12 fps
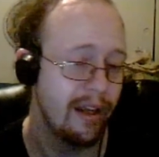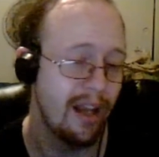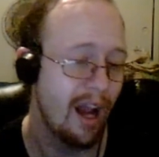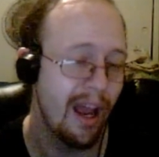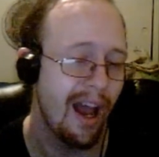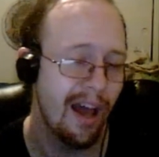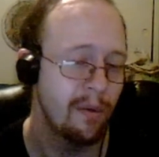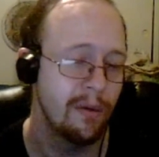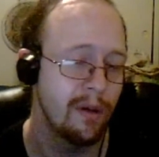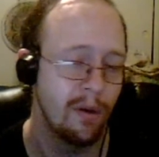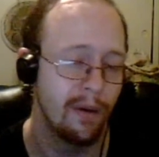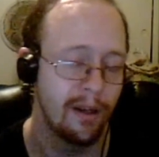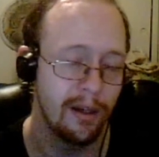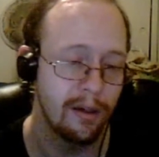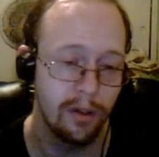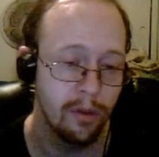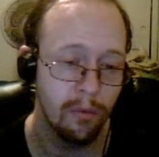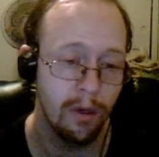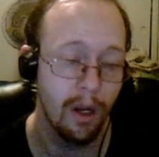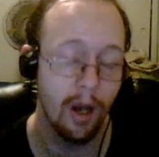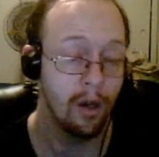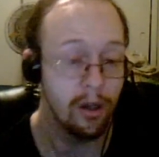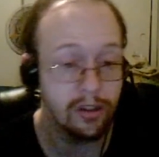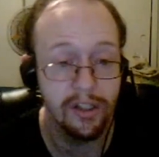I don't know. And you know what?
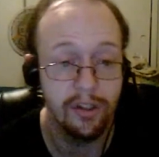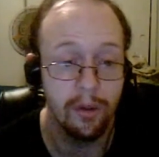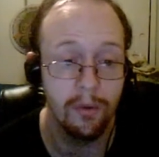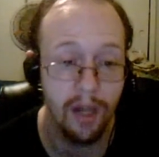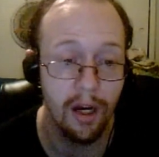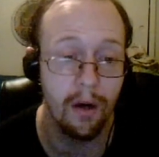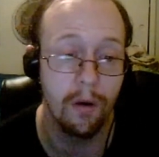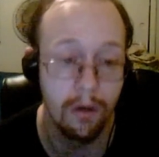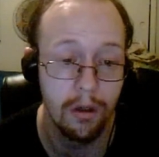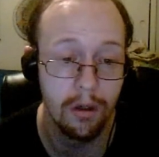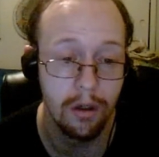I honestly don't care.